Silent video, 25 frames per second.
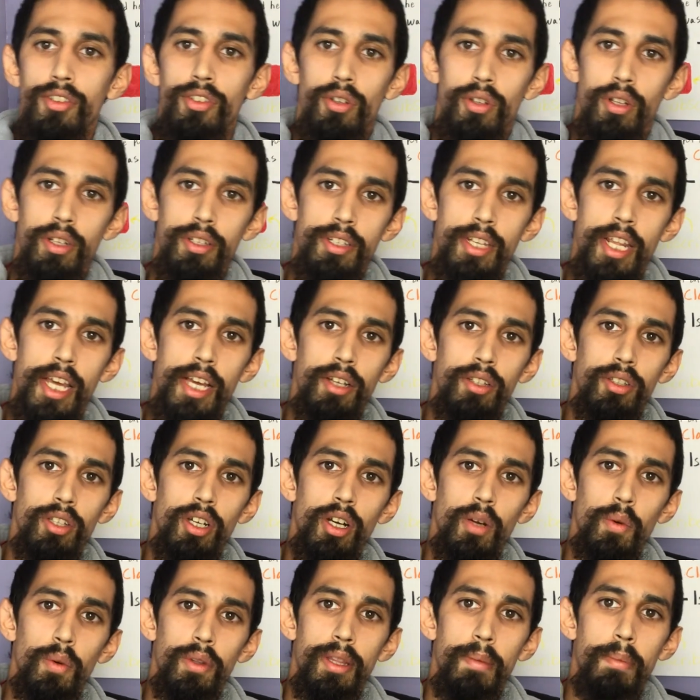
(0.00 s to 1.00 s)
so let's take a
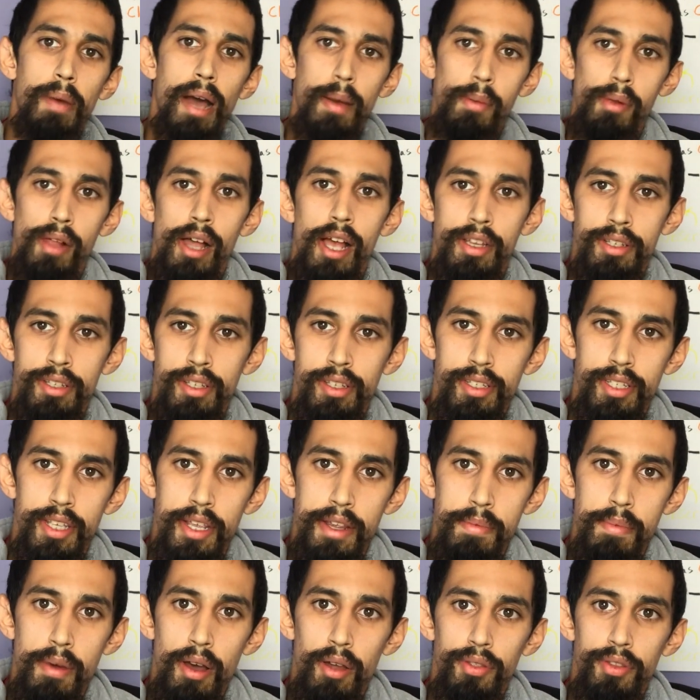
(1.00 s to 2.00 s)
look at what the Bible has to
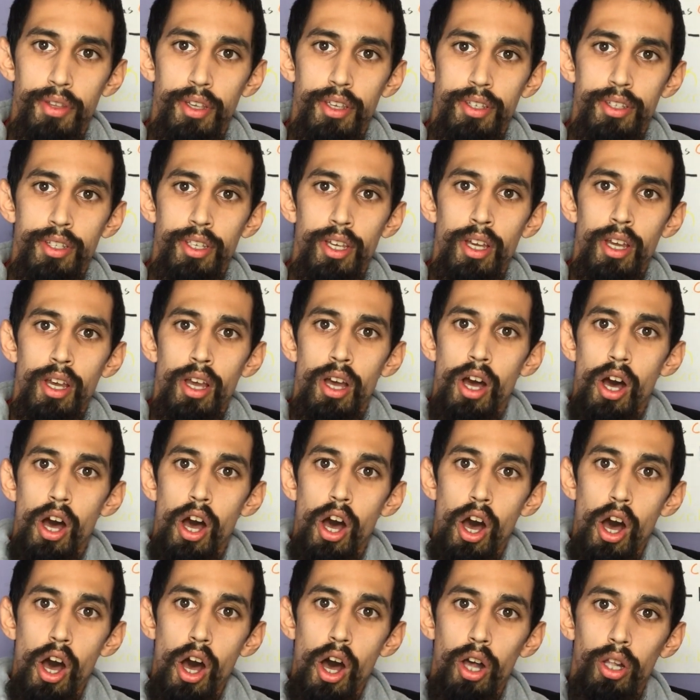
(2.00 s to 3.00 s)
say about this
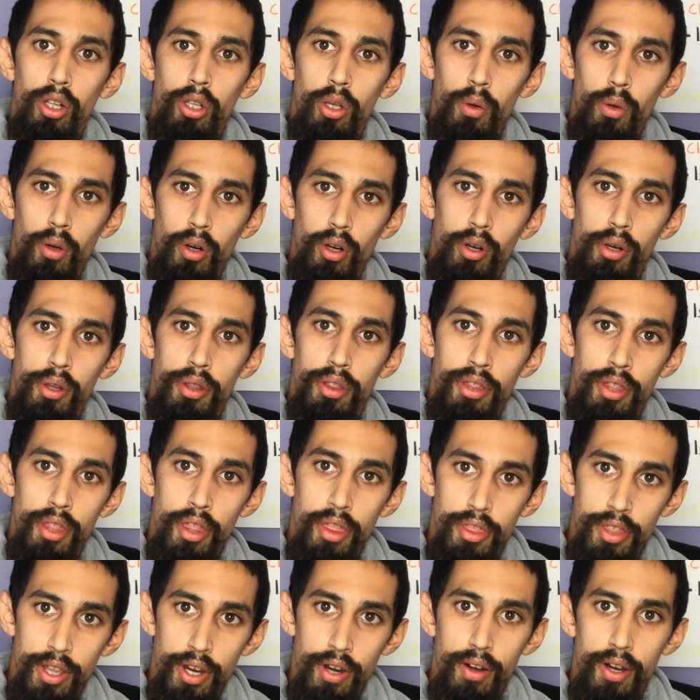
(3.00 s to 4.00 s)
hollow earth
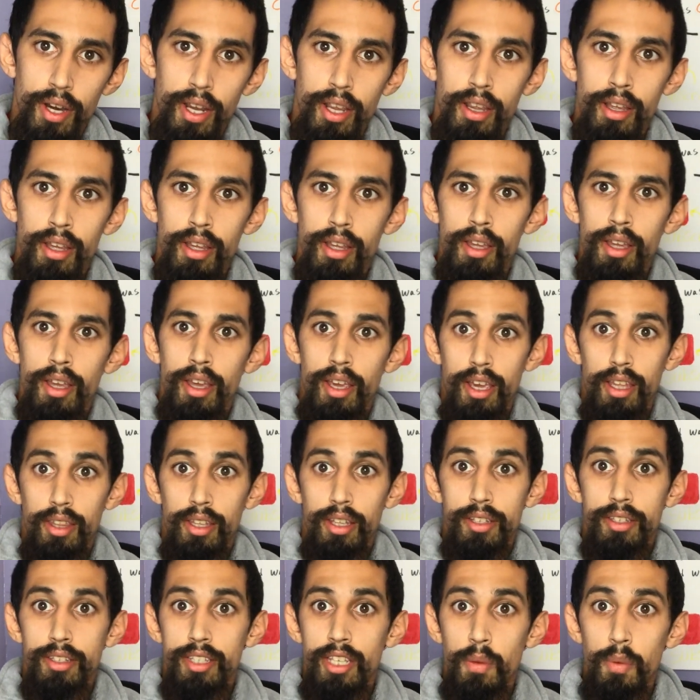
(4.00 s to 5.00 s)
theory. And
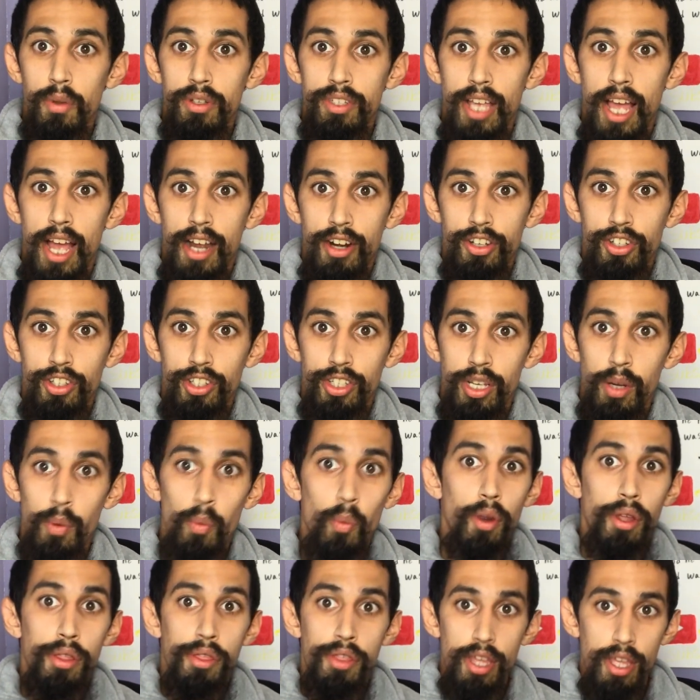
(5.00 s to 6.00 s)
let's see what's actually
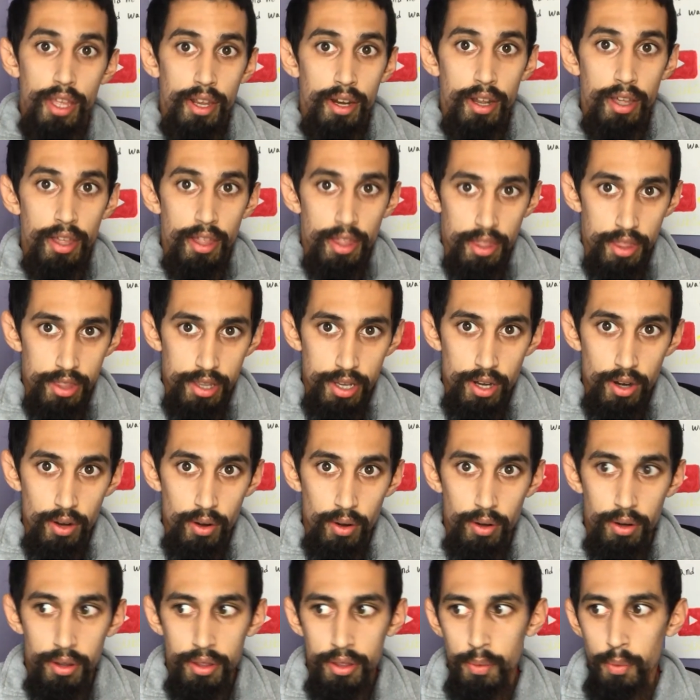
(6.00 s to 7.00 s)
within the
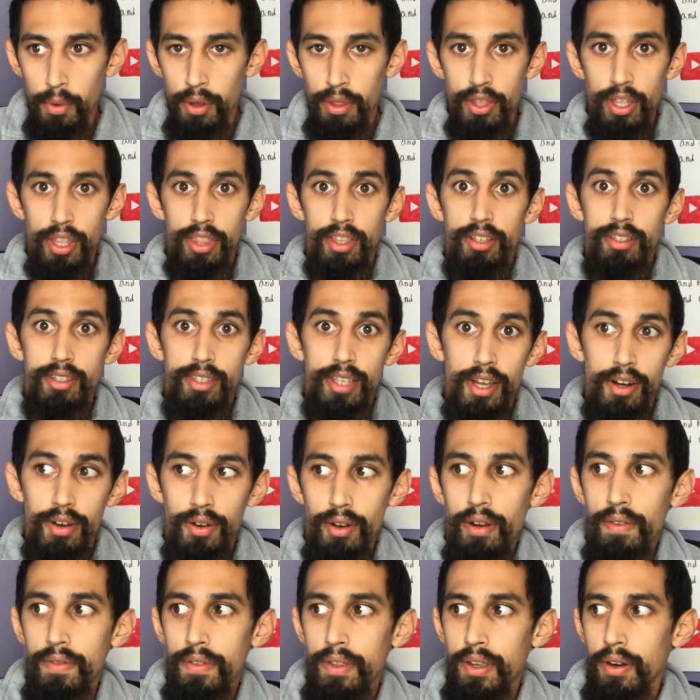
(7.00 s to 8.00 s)
earth, within the
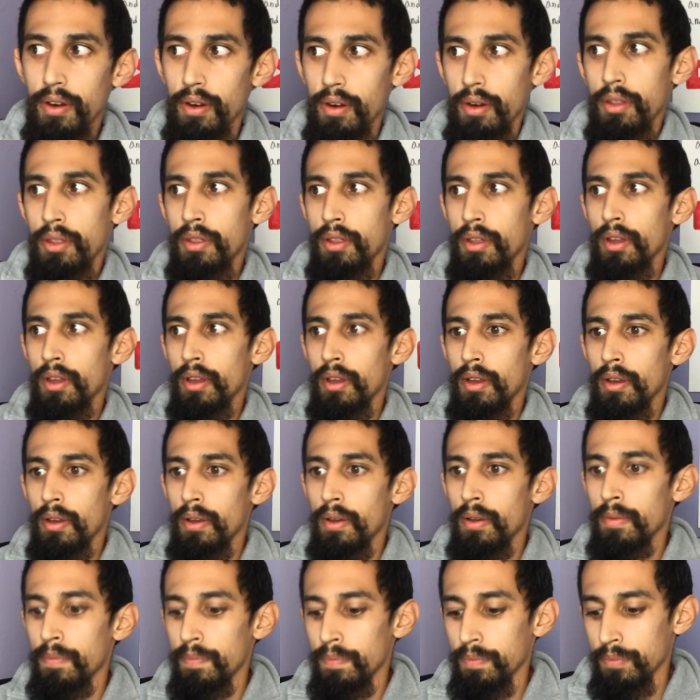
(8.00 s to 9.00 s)
center of the earth.
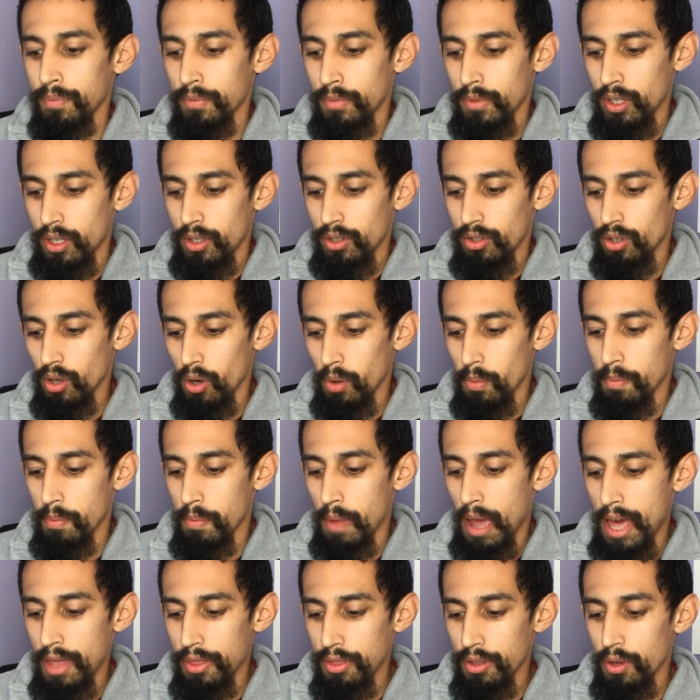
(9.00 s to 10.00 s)
So
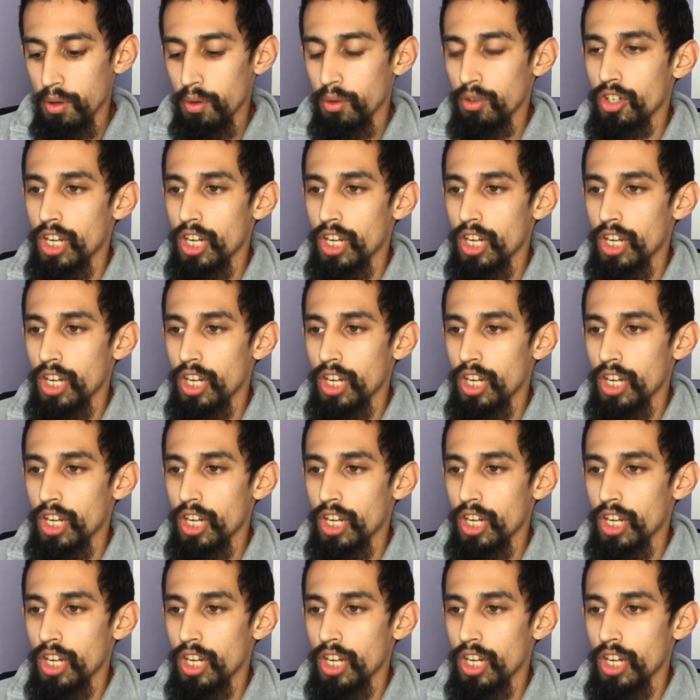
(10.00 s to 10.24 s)
Matthew